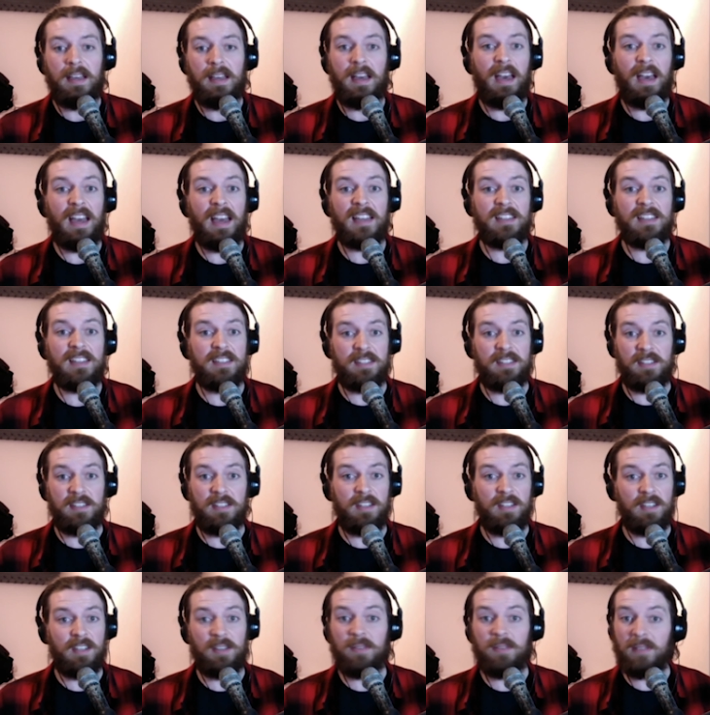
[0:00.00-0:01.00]
And you
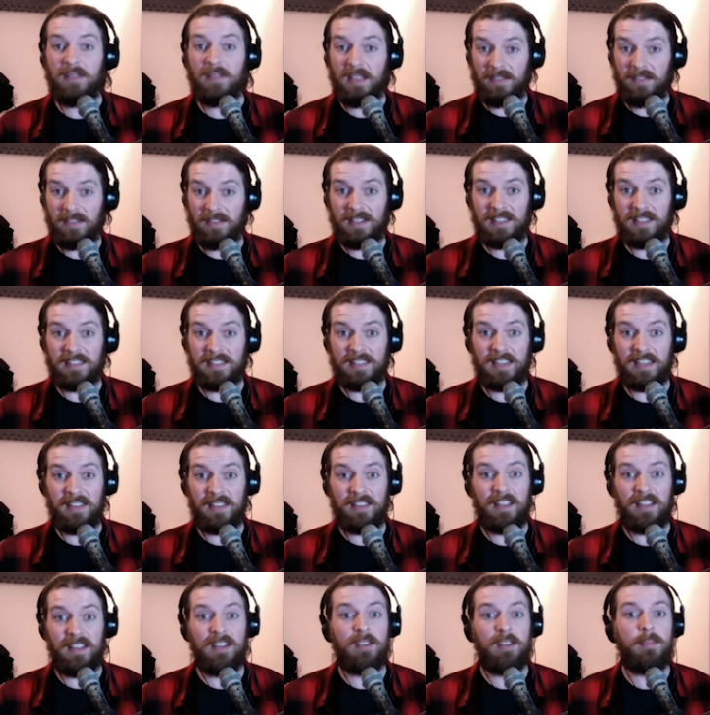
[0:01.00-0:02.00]
know, if you're listening out
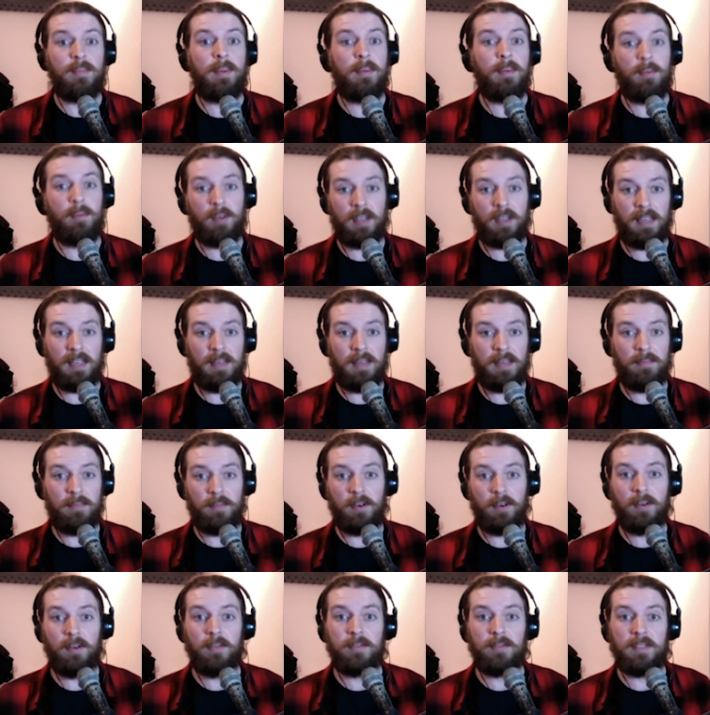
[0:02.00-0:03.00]
there and you maybe want to get
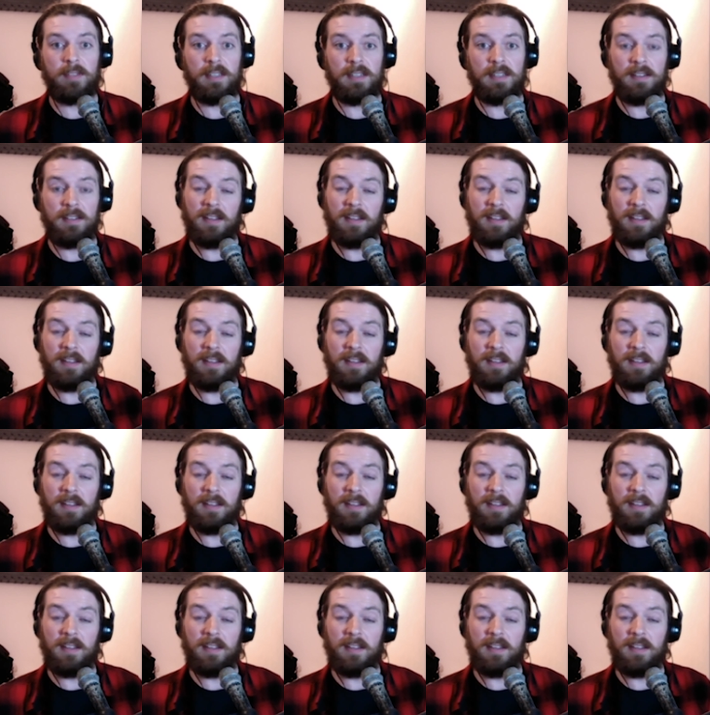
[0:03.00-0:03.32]
involved in